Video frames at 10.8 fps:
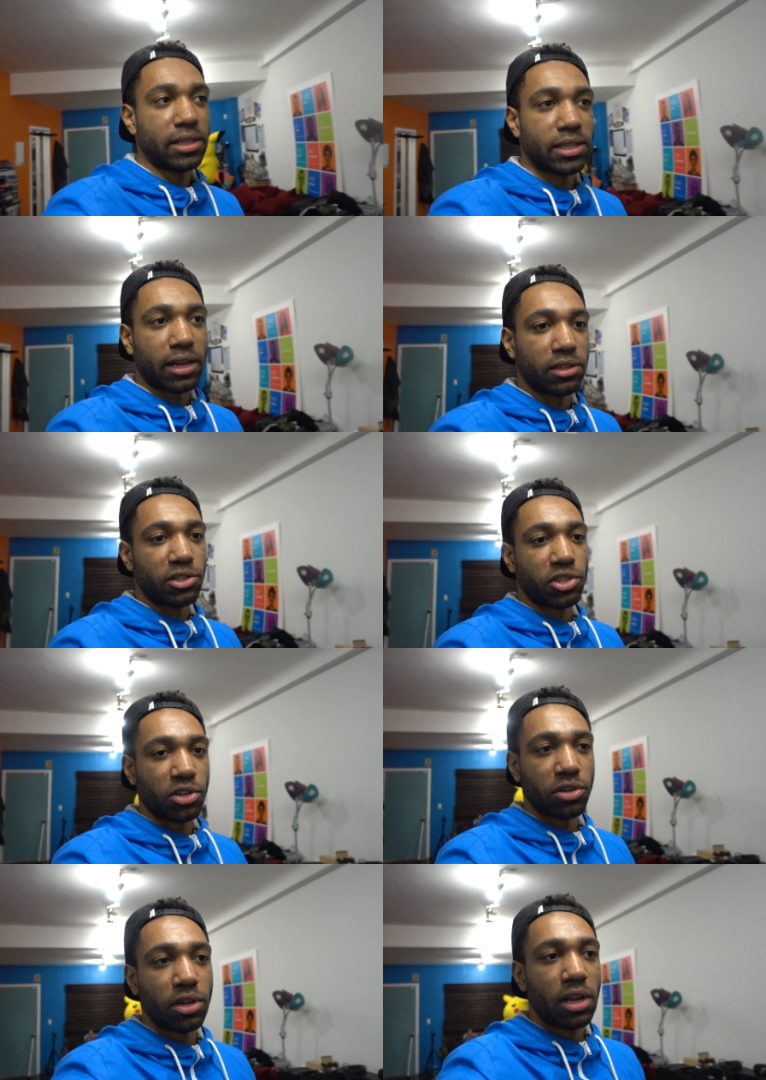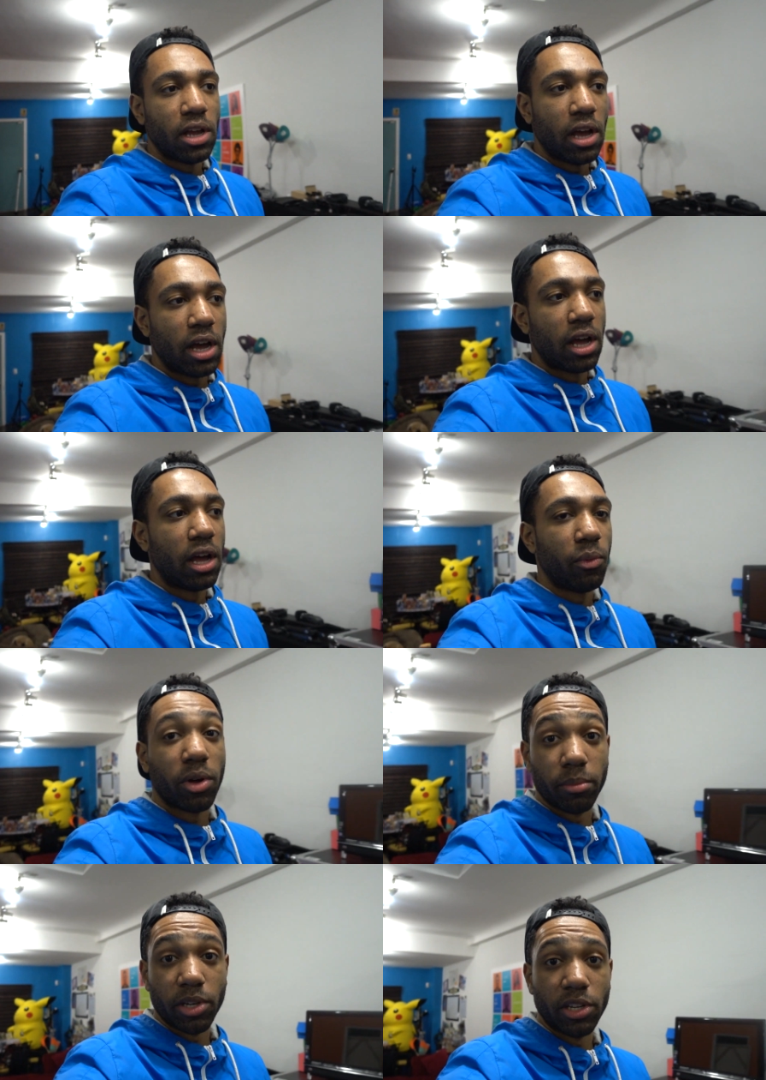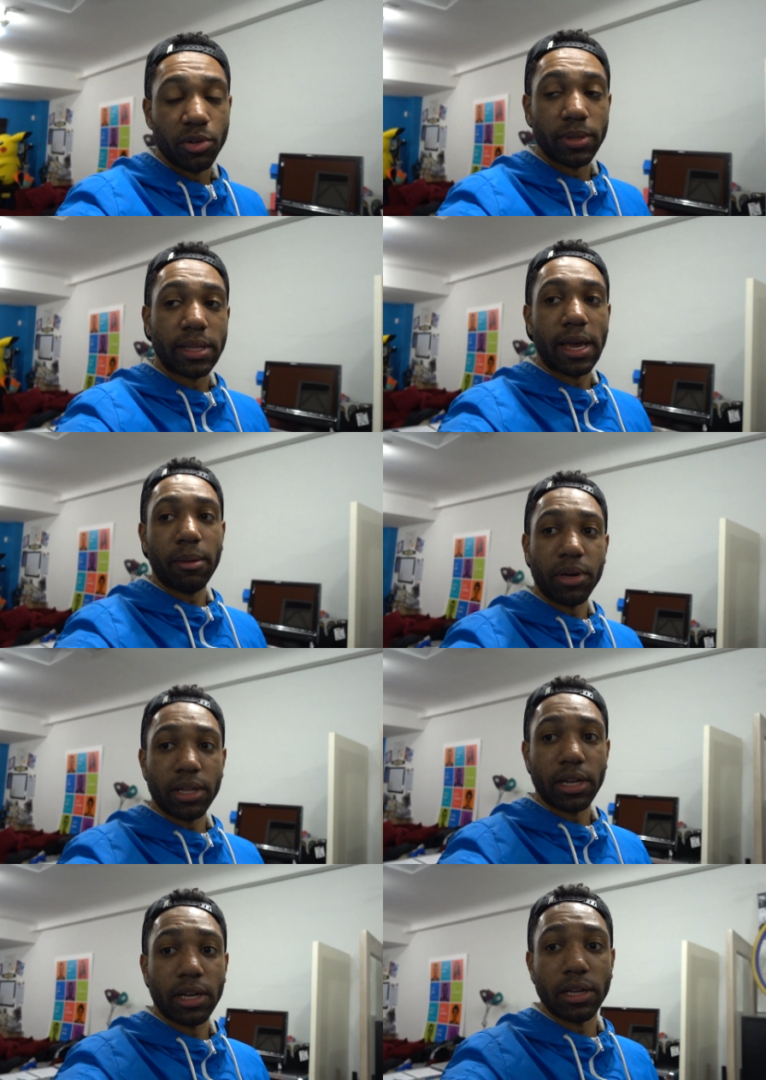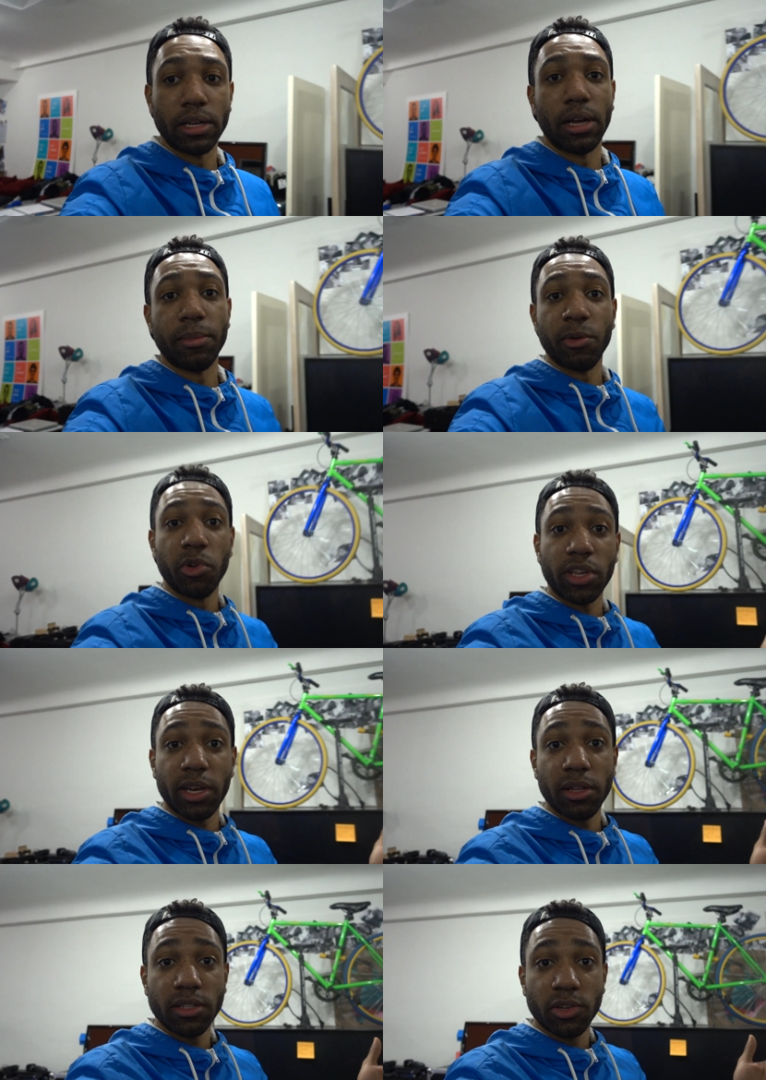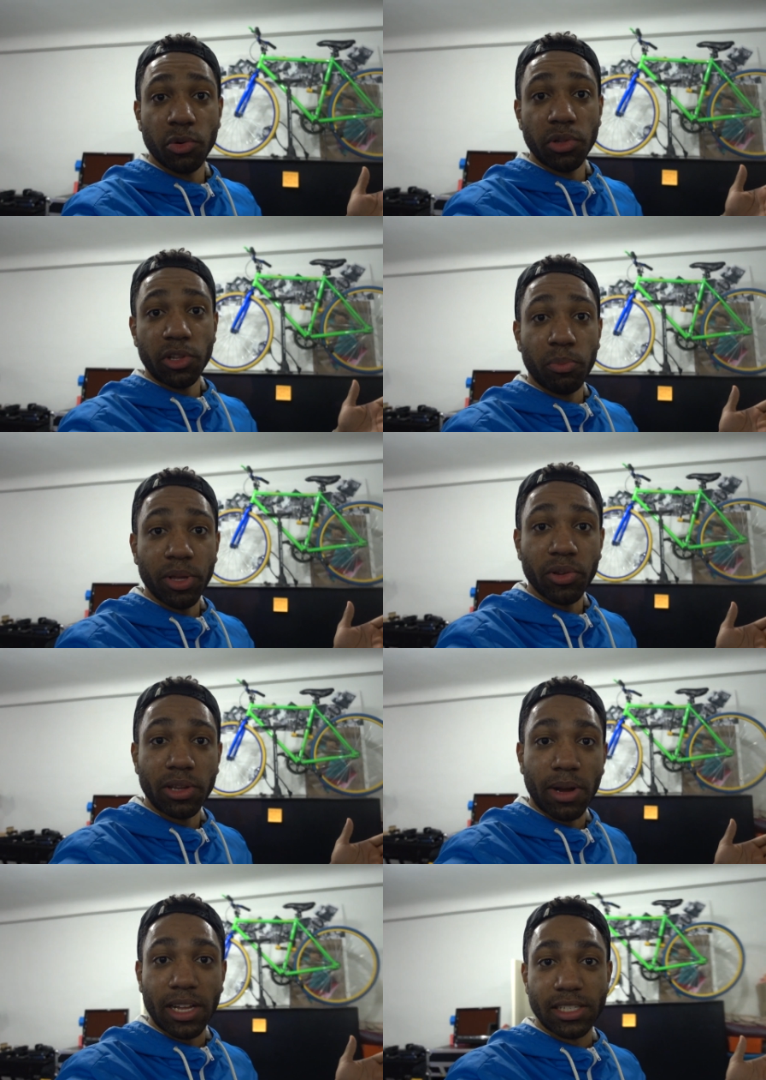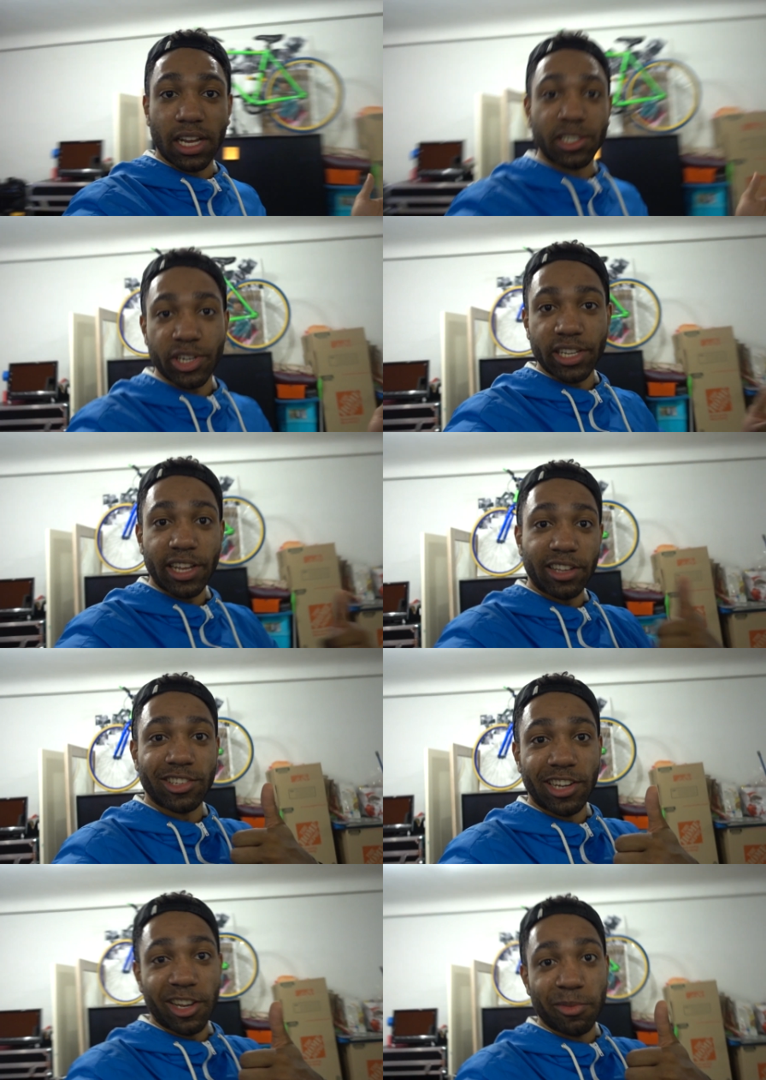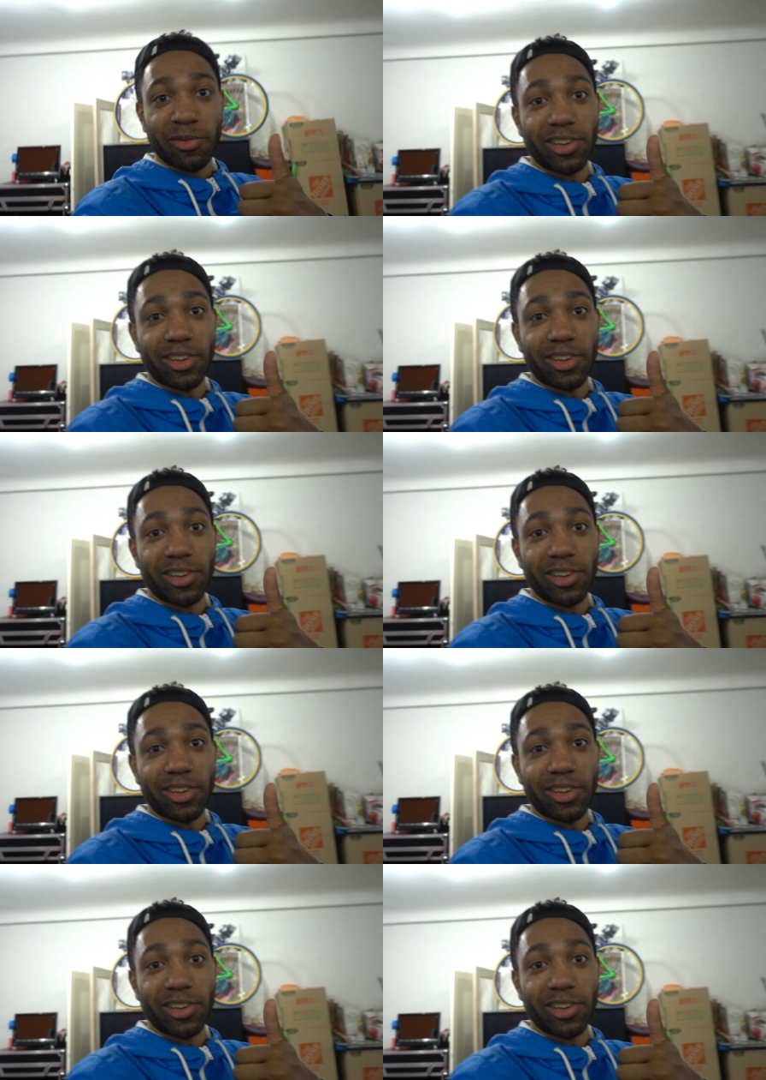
exactly sure what I'm gonna do with that, but I mean, we'll get a cool little building montage right now, so that'll be